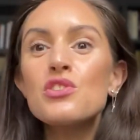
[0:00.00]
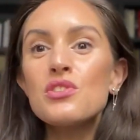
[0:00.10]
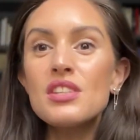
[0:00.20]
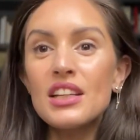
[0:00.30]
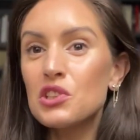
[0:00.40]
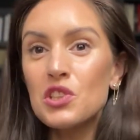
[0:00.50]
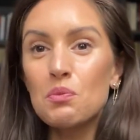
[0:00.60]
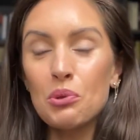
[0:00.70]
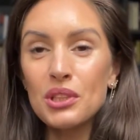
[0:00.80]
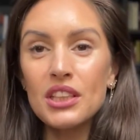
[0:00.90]
just like
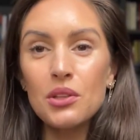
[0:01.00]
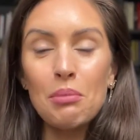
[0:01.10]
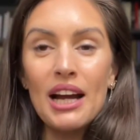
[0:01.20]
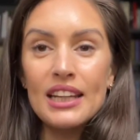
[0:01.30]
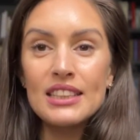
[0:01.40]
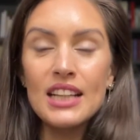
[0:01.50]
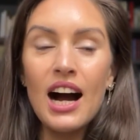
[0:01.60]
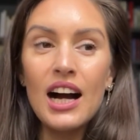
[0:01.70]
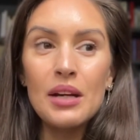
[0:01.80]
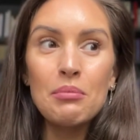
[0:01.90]
transporting you back in
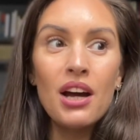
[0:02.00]
time.